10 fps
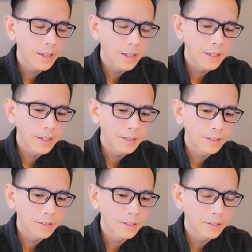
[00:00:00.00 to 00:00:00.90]

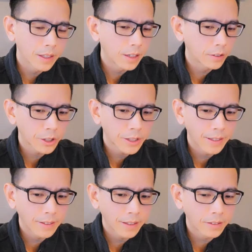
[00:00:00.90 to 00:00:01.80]
and they
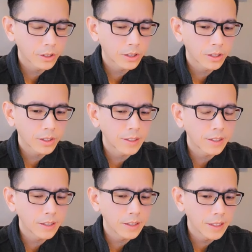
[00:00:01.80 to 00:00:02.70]
understand that this is
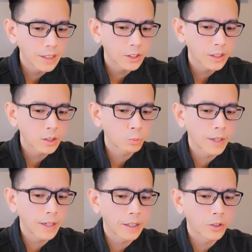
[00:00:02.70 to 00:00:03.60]
the easiest
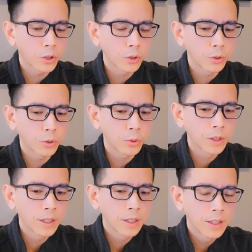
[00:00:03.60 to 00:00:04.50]
way
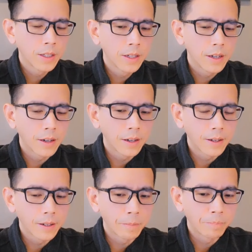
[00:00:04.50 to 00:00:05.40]
to
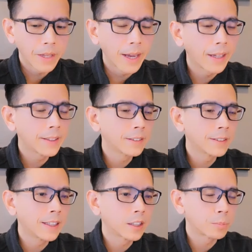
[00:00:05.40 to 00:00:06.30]

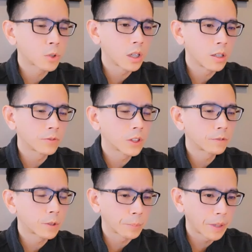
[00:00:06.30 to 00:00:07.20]
alienate themselves
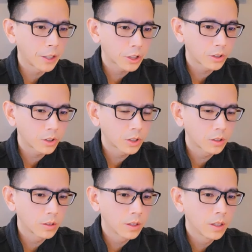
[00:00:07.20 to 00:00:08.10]
from the
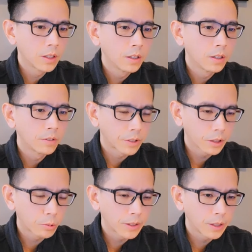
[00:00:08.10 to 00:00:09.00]
patients.
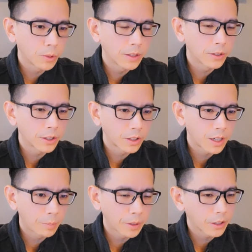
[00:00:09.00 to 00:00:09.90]
Frequently, when this
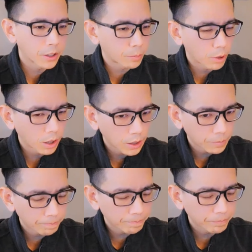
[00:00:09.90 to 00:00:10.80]
topic is brought
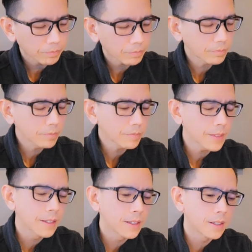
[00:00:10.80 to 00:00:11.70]
up,
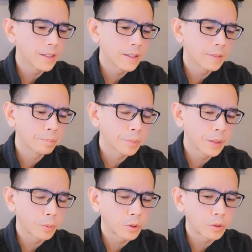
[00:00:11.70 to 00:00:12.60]

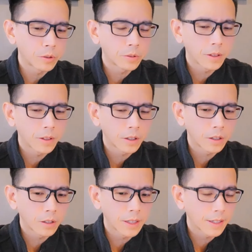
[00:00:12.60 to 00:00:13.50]
people
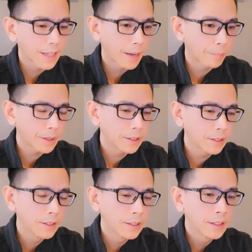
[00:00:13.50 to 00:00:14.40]
are unhappy.